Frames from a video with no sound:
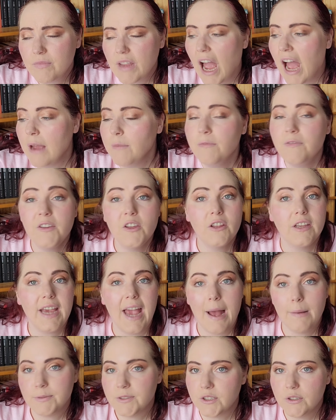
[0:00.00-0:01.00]
I'm feeling
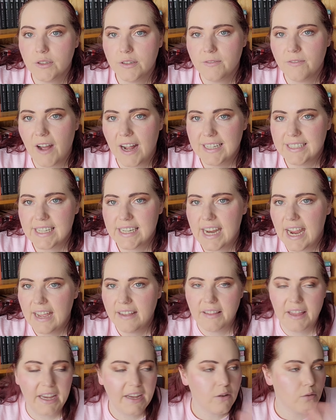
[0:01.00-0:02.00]
absolutely fine today,
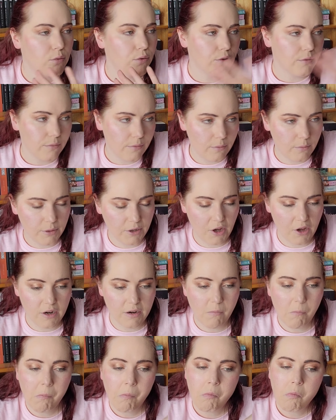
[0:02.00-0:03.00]
like we're
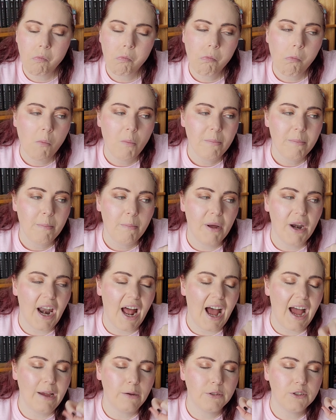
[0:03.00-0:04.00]
good. But
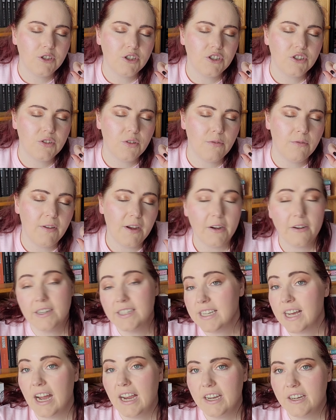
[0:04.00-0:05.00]
I was just very
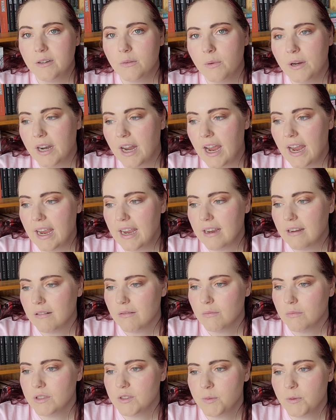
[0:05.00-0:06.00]
tired when I
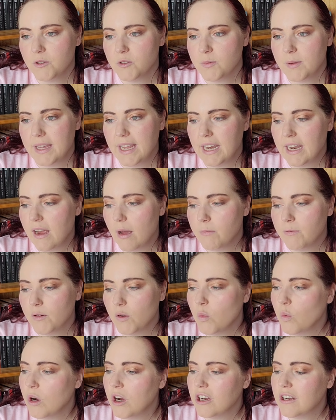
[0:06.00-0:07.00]
was supposed to be getting up
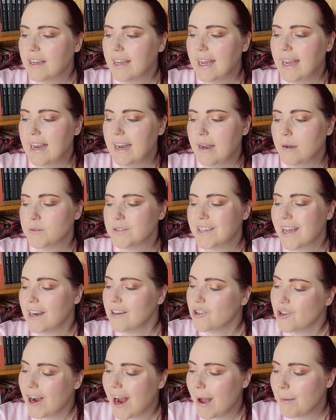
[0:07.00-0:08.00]
for work and I was kind
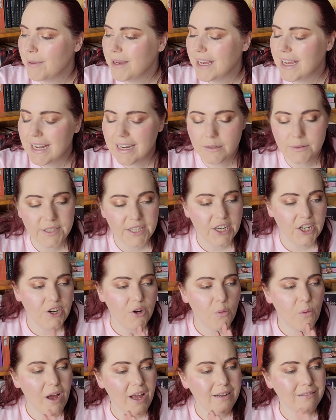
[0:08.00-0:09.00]
of crabby and I was like, you
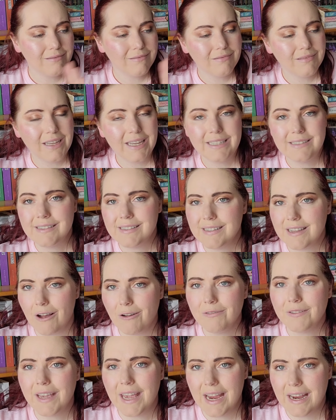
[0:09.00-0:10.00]
know what? It's
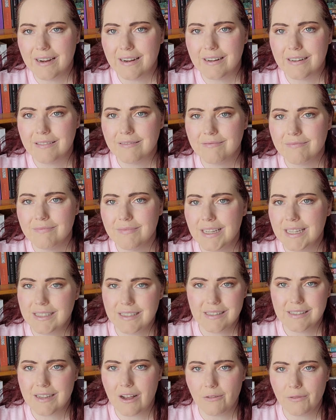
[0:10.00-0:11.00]
self-care is
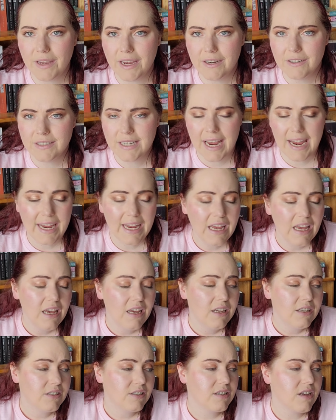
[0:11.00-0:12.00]
a self-care day.
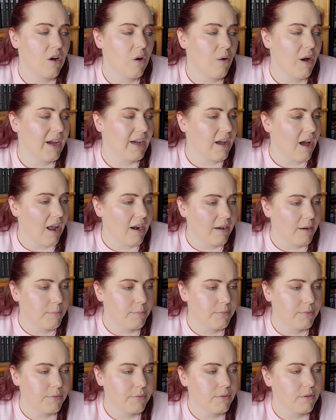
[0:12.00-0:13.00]
So I got
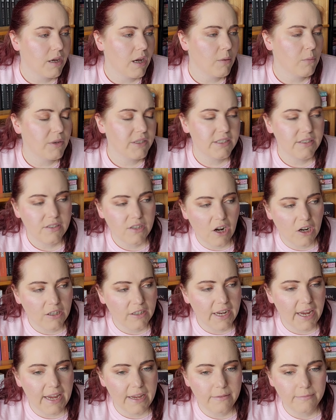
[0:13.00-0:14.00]
up, I went to
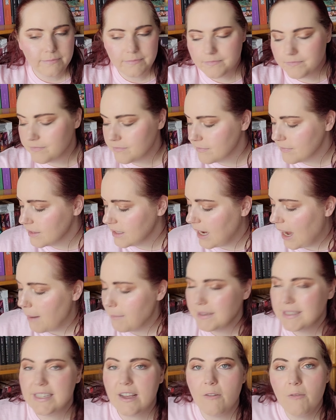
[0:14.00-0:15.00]
Target,
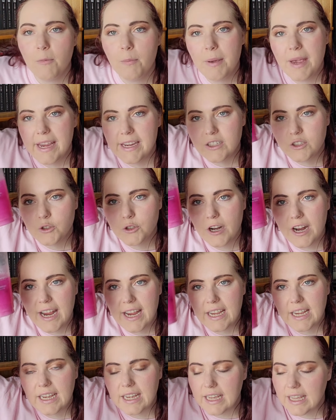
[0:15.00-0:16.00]
got myself a pink
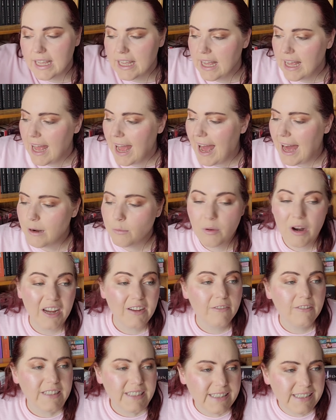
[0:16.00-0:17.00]
drink, had a
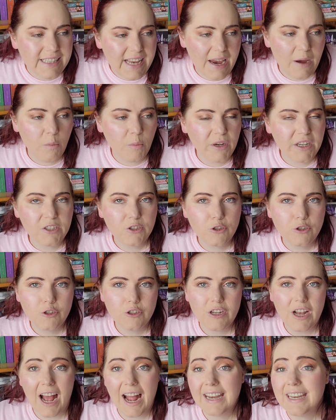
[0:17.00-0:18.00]
breakfast
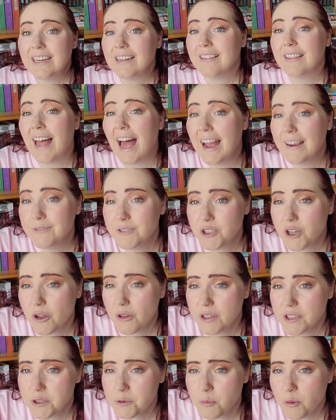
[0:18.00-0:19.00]
sandwich. I did a live show
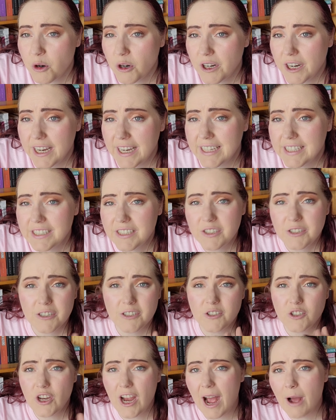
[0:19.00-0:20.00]
this morning to
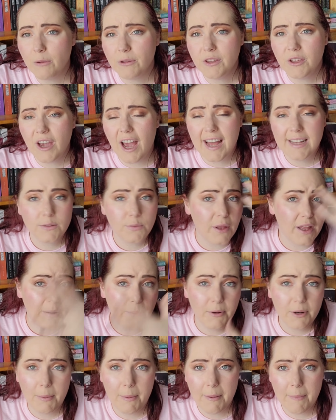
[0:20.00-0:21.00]
just chat with you guys while I
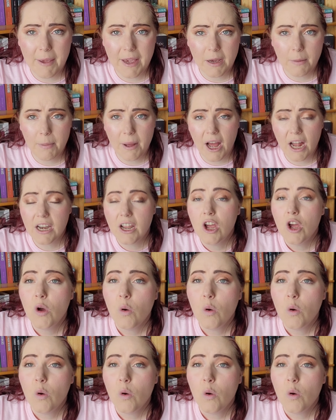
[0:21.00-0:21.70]
put my makeup on.